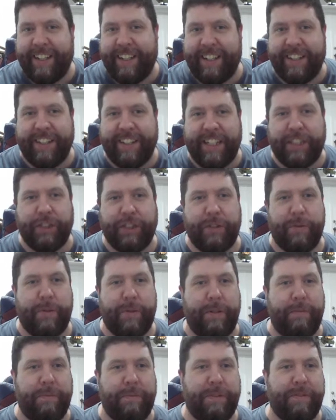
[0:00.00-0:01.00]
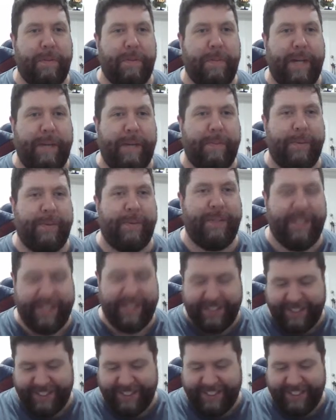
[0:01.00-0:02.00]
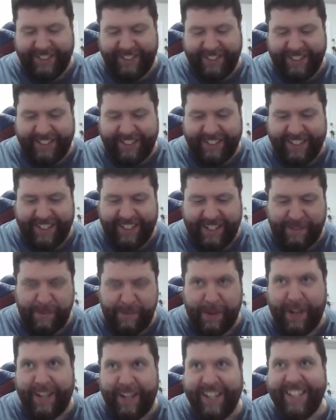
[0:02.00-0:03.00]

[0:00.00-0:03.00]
collection rooms for people. That might.